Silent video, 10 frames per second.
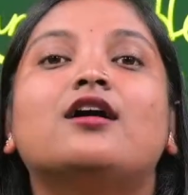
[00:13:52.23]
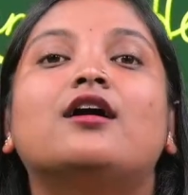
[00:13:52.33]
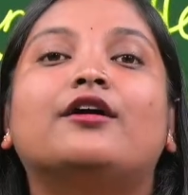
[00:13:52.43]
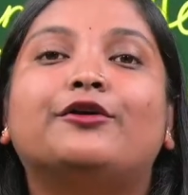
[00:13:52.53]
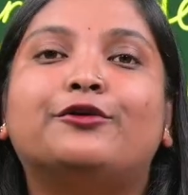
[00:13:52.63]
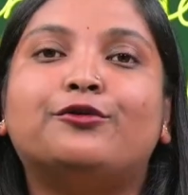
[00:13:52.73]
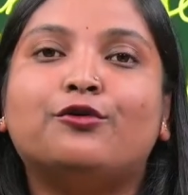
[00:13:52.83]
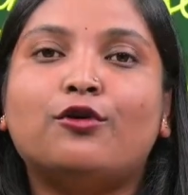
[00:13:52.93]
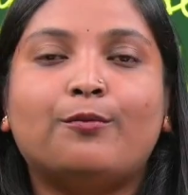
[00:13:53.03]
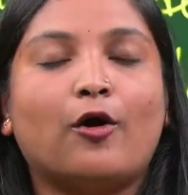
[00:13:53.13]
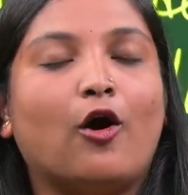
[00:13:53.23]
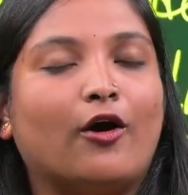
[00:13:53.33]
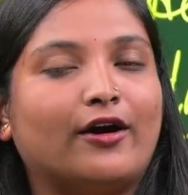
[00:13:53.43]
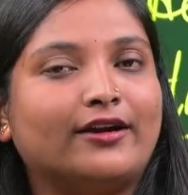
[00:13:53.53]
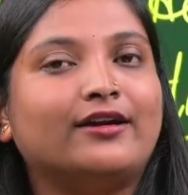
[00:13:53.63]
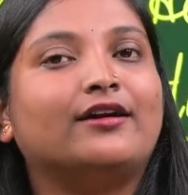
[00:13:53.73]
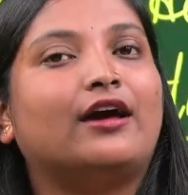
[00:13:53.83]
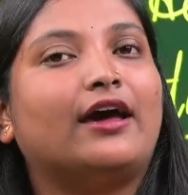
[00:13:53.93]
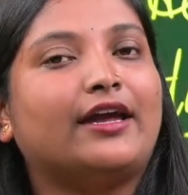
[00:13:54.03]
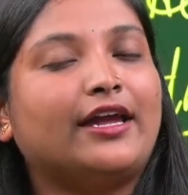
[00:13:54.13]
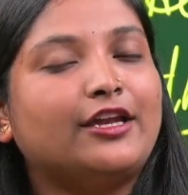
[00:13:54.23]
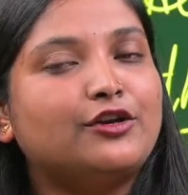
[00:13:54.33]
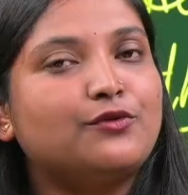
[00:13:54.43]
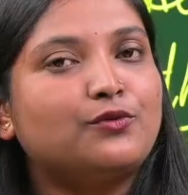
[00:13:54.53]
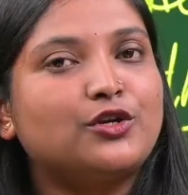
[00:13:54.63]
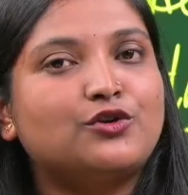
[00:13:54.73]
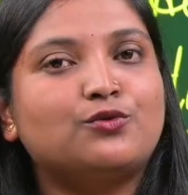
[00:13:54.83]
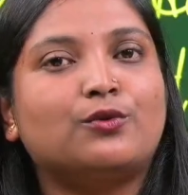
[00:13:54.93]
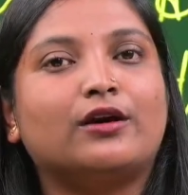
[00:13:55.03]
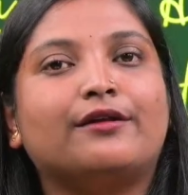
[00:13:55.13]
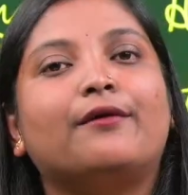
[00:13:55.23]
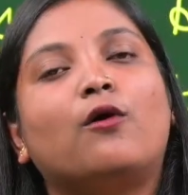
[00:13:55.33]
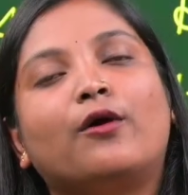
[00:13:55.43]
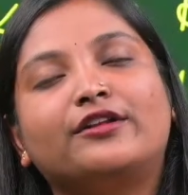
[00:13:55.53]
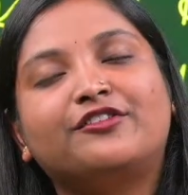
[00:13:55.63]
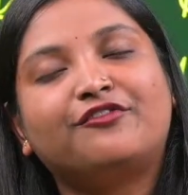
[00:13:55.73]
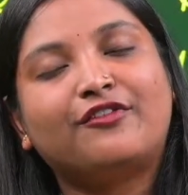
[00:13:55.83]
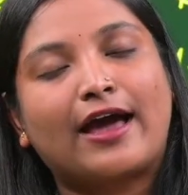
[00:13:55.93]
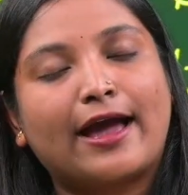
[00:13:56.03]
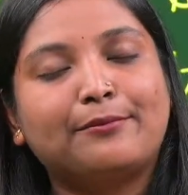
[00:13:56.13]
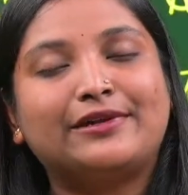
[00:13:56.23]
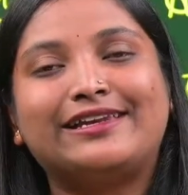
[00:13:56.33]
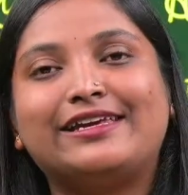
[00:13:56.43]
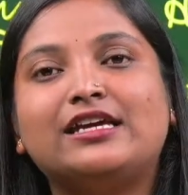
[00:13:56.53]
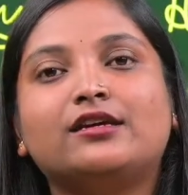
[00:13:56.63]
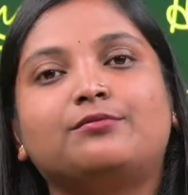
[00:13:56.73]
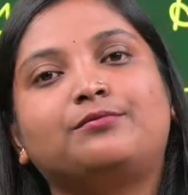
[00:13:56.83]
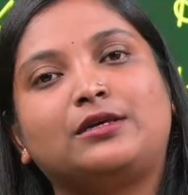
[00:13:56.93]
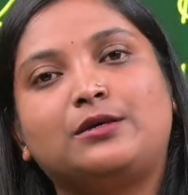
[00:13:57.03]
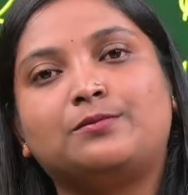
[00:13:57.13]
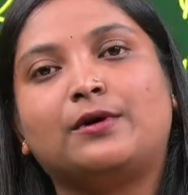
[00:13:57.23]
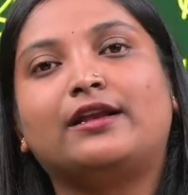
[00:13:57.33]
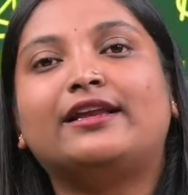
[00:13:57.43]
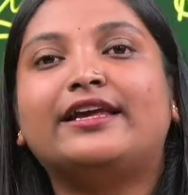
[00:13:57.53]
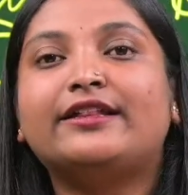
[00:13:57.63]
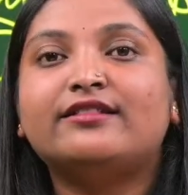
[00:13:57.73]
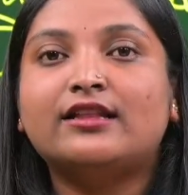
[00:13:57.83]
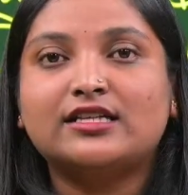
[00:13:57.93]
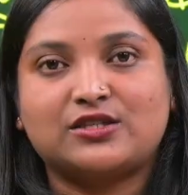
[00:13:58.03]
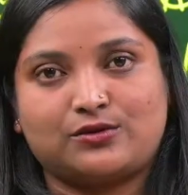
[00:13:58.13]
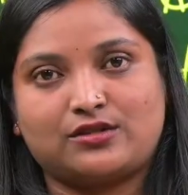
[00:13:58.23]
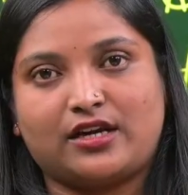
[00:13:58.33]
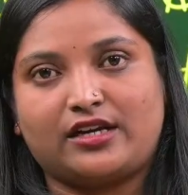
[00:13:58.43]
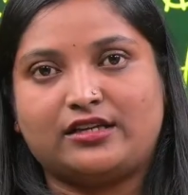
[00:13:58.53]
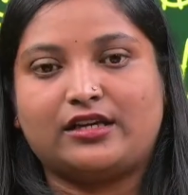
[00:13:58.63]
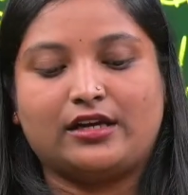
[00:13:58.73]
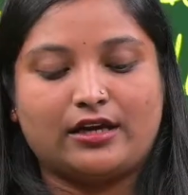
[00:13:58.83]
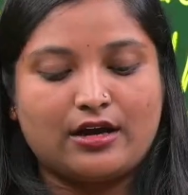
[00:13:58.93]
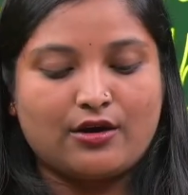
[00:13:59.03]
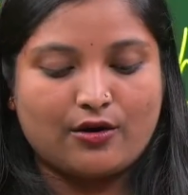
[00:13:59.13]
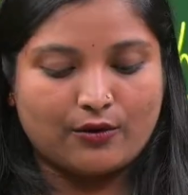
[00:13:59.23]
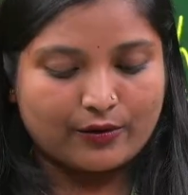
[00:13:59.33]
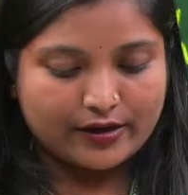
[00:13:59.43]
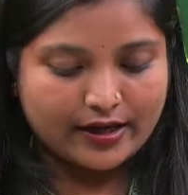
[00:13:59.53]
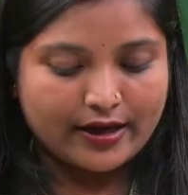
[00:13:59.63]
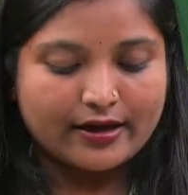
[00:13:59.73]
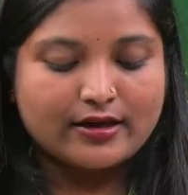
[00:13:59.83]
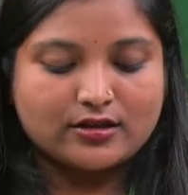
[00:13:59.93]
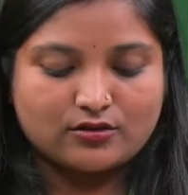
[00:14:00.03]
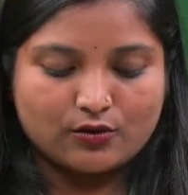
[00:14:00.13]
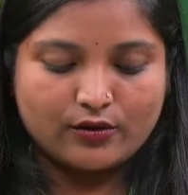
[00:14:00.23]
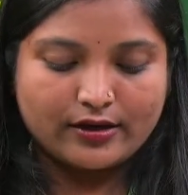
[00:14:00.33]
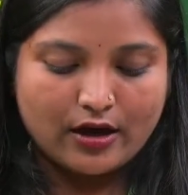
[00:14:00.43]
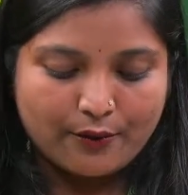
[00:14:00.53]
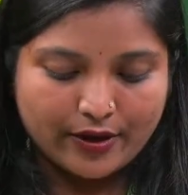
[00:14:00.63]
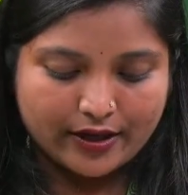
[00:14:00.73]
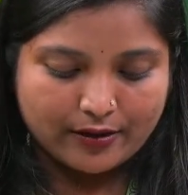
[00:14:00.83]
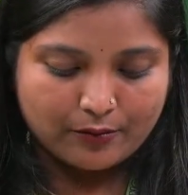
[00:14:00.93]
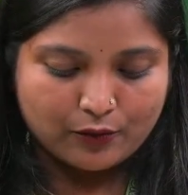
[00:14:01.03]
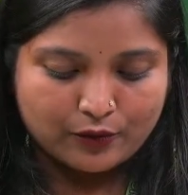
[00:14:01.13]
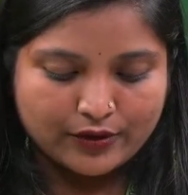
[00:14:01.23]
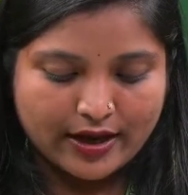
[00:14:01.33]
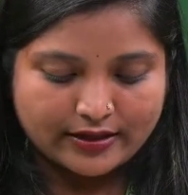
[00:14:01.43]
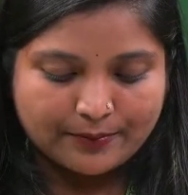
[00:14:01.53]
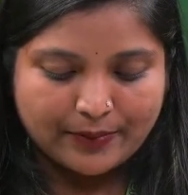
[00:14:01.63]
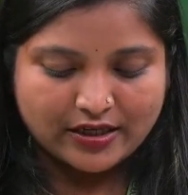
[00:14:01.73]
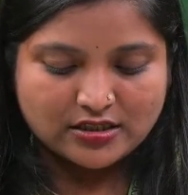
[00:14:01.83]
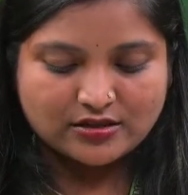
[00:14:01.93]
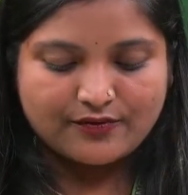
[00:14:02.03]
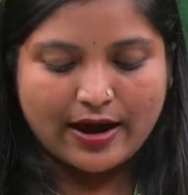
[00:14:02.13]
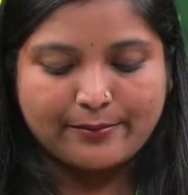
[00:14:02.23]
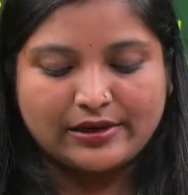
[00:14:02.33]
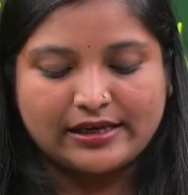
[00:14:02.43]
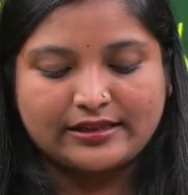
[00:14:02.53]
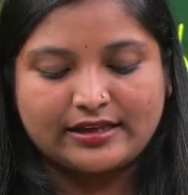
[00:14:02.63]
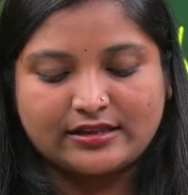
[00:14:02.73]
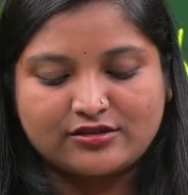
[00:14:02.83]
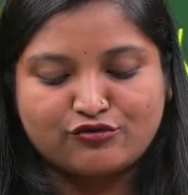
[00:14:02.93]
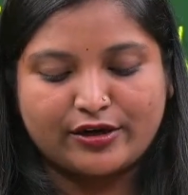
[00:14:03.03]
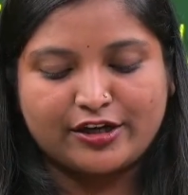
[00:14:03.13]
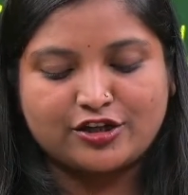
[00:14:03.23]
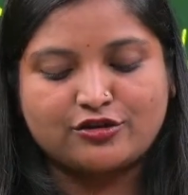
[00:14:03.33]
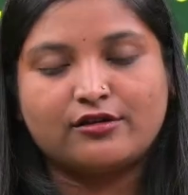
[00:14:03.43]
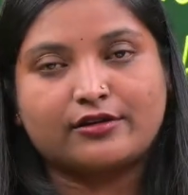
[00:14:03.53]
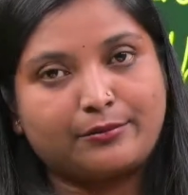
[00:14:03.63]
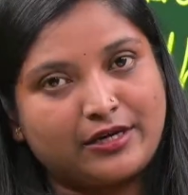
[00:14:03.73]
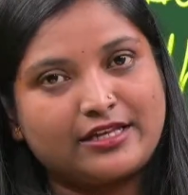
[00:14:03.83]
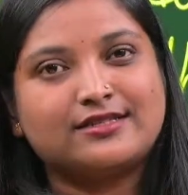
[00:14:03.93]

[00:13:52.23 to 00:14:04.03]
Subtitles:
group or a individual or the family people in the society, okay. So, now we can move that the patient's family thinks traditional remedies are